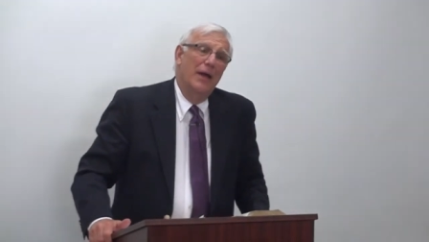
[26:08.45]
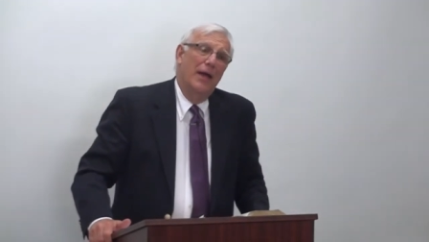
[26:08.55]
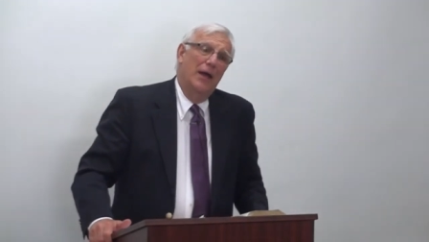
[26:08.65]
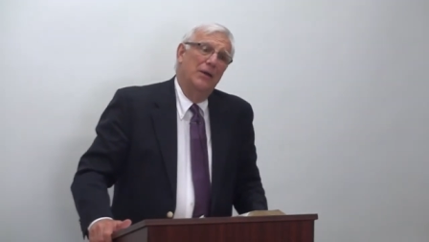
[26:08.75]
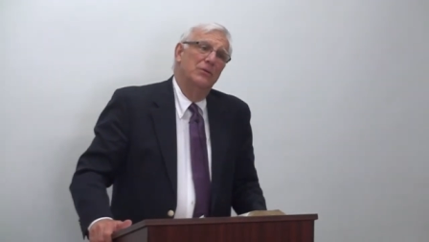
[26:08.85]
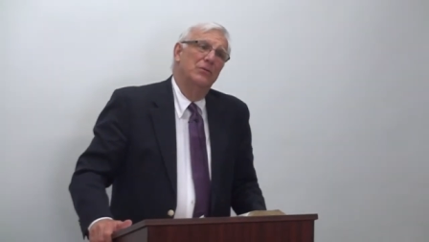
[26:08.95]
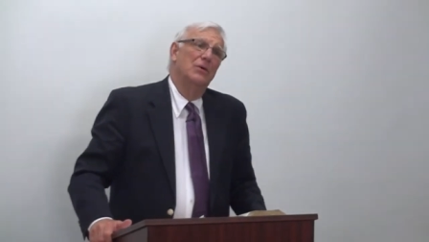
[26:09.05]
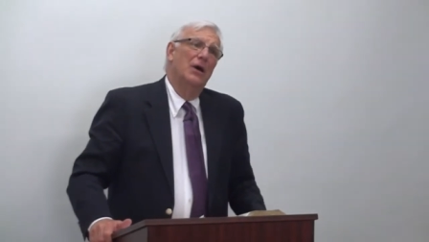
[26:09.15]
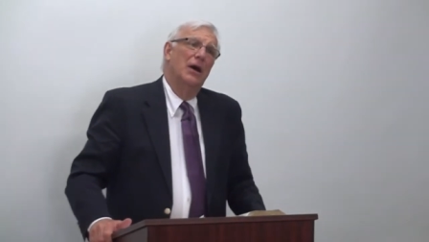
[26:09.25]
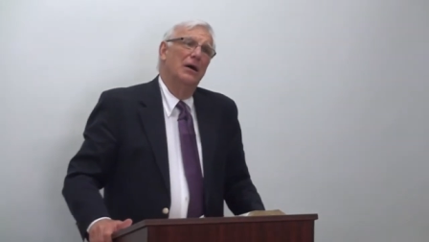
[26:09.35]
and
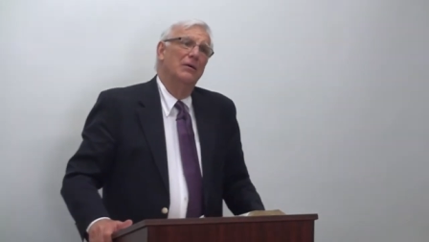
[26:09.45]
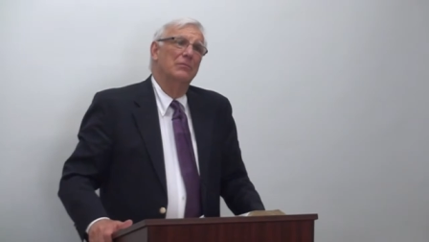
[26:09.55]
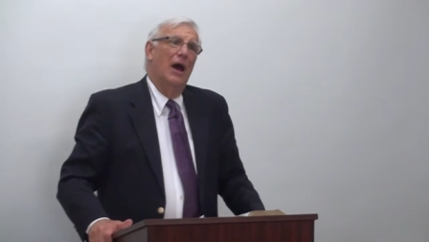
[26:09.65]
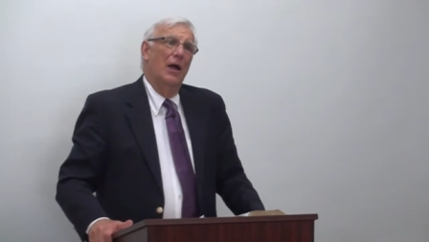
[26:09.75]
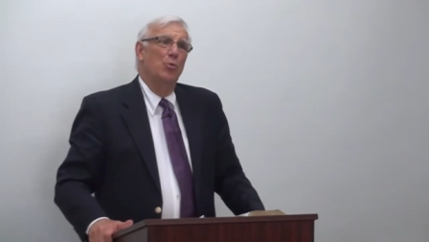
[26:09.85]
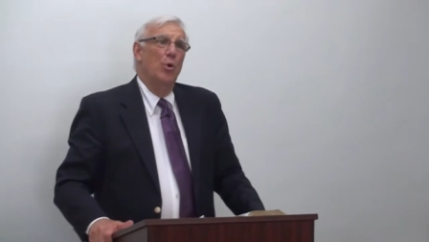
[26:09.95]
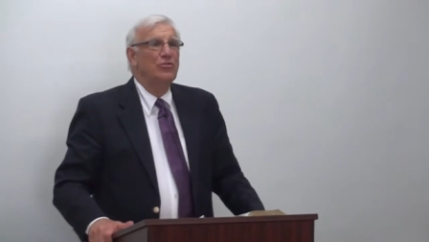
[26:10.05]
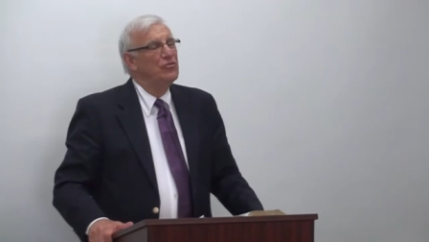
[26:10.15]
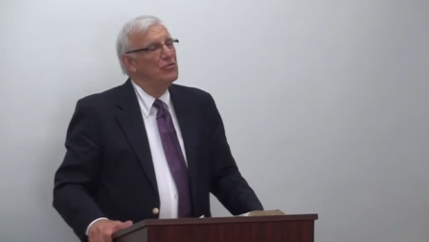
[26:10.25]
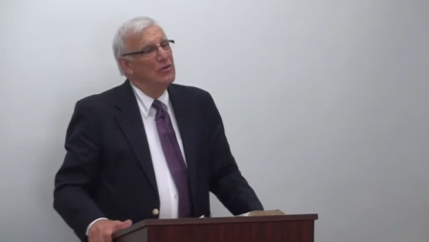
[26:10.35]
uh, I wish